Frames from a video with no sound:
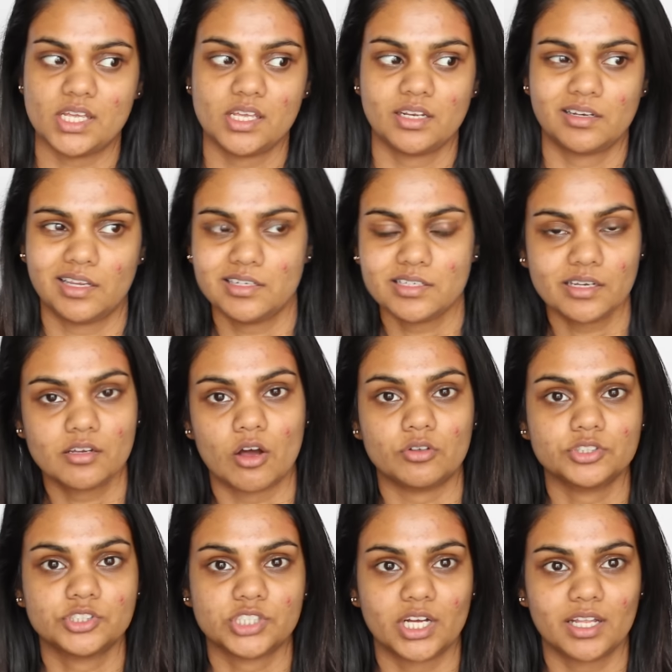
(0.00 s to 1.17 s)
in Indian
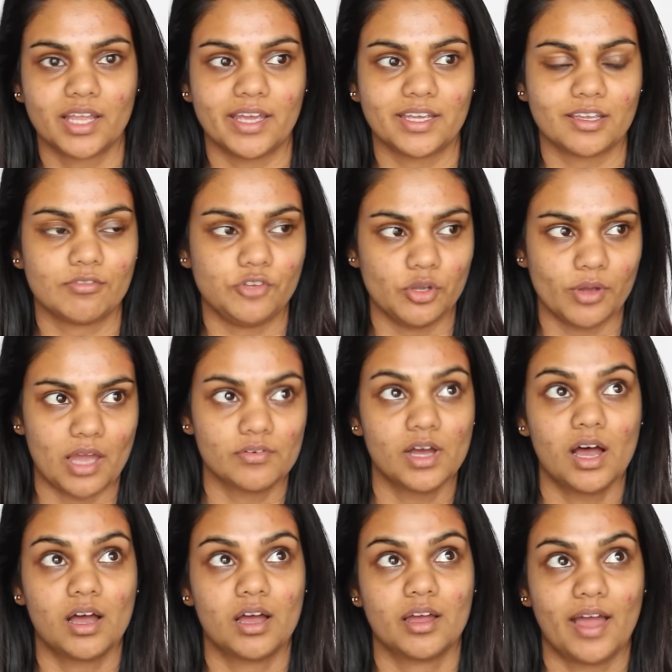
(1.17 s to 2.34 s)
culture, like if you
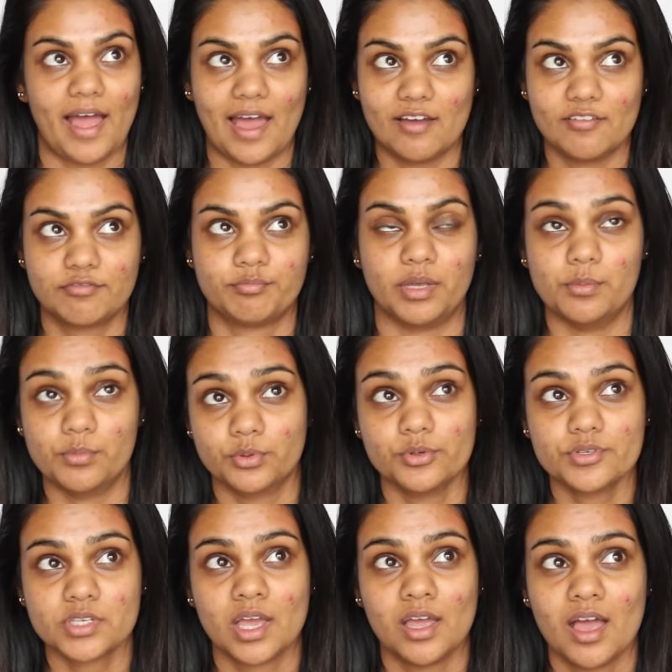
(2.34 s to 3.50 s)
ever have
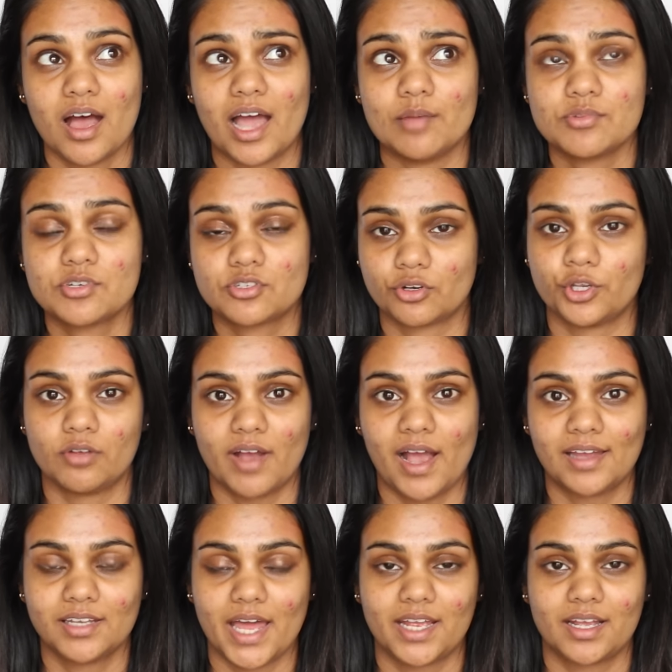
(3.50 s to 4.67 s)
pimples, I'm sure you've
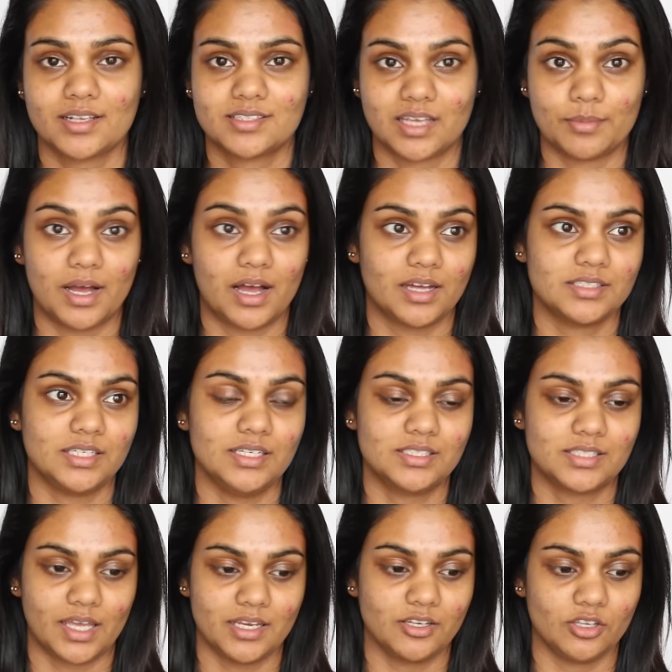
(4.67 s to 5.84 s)
had like some auntie
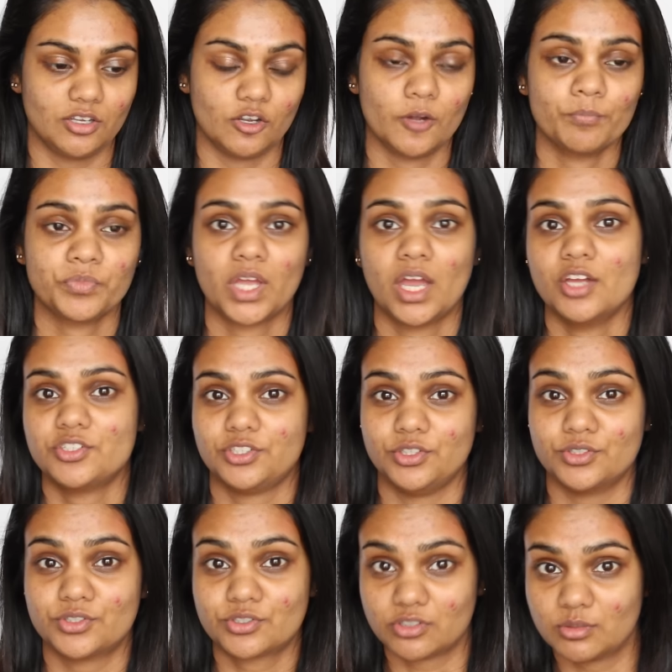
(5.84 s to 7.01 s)
say to you to
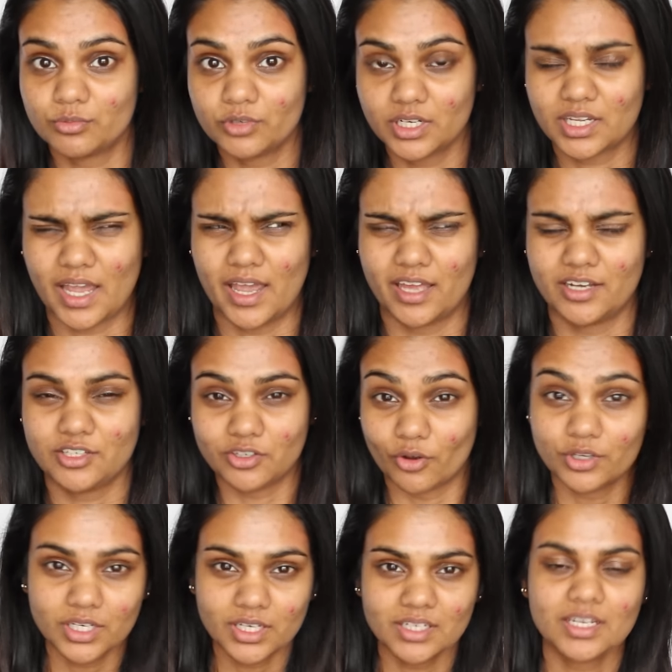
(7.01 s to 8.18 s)
use turmeric and
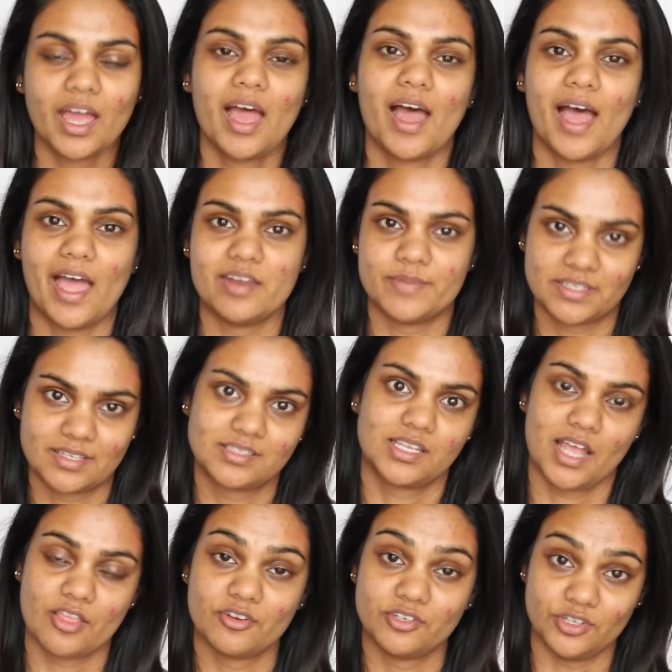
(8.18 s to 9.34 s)
yogurt and mix it
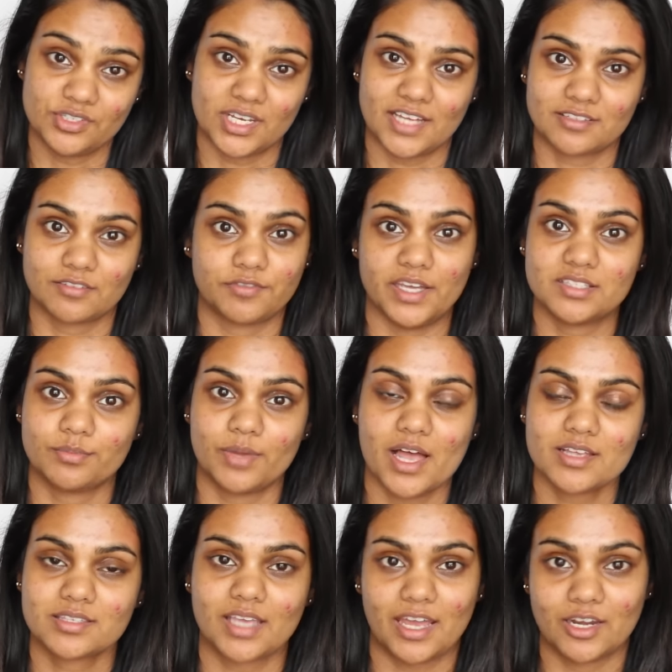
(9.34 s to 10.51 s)
together and use it as a face
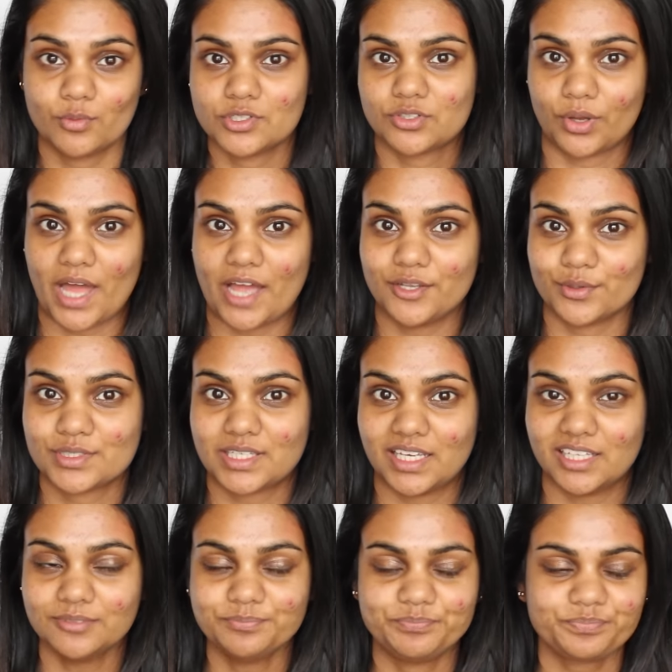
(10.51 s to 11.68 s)
mask, and it would sort out your
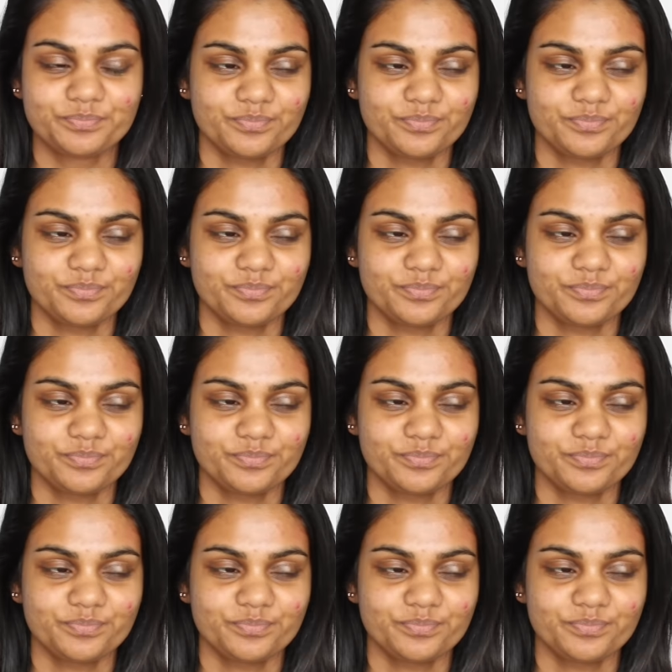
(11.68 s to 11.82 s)
skin.